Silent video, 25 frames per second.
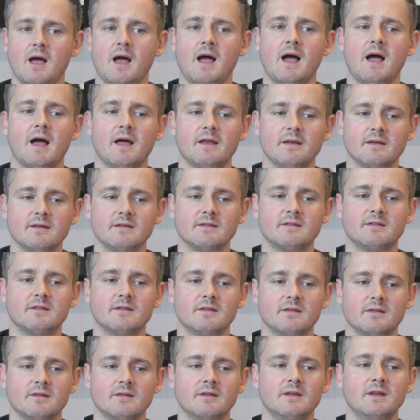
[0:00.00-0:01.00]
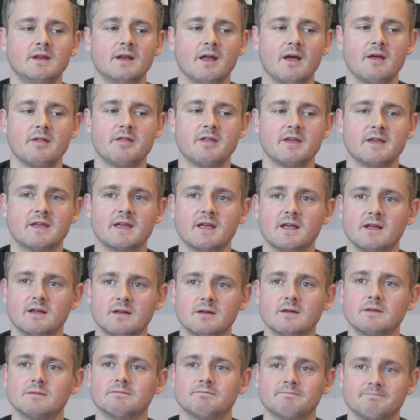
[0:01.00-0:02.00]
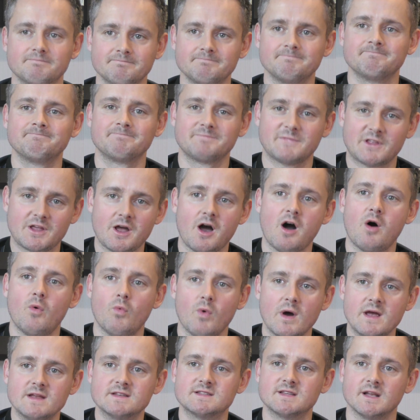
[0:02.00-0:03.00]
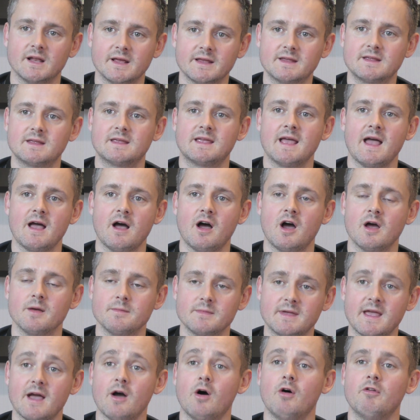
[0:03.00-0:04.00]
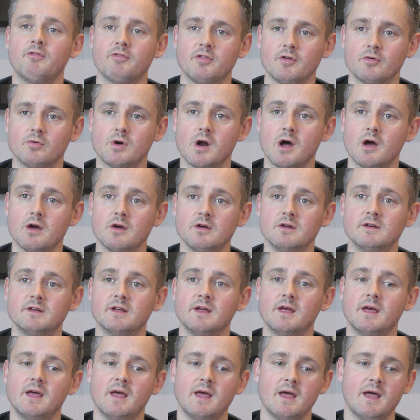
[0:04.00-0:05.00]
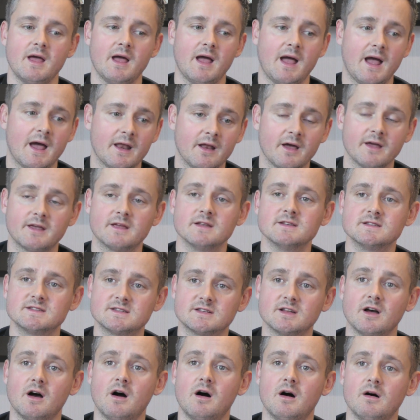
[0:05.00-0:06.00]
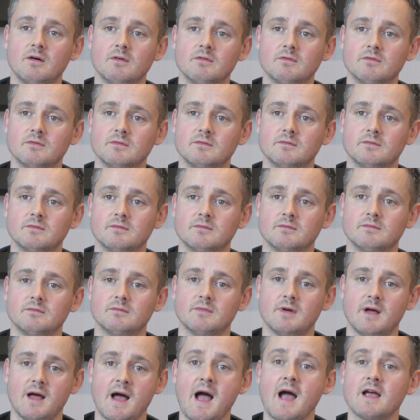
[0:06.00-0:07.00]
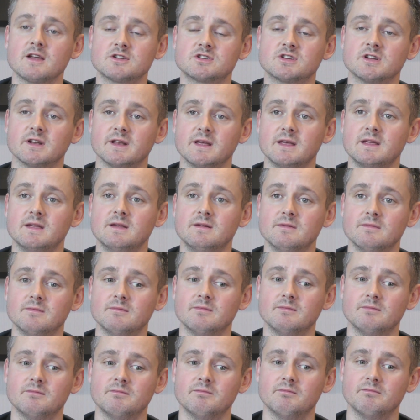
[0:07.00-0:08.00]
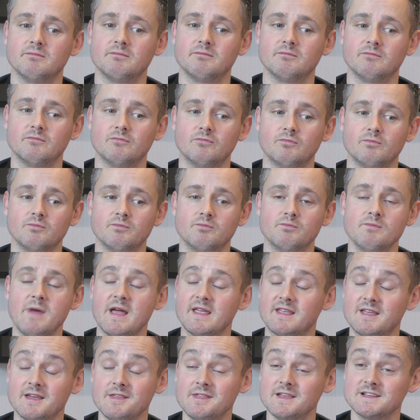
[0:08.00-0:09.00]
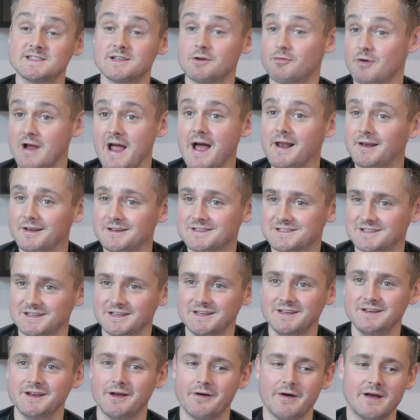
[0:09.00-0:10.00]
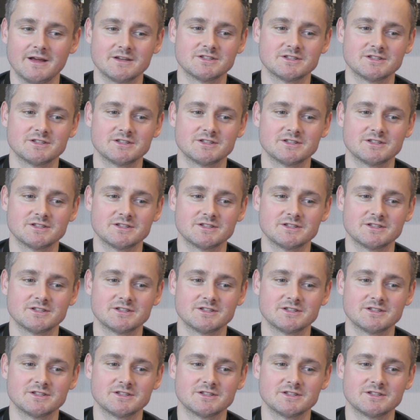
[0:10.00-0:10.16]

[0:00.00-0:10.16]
and you know, thinking, can't wait till I get home, get off the road, mm -hmm. and I can start actually making this a reality, you know,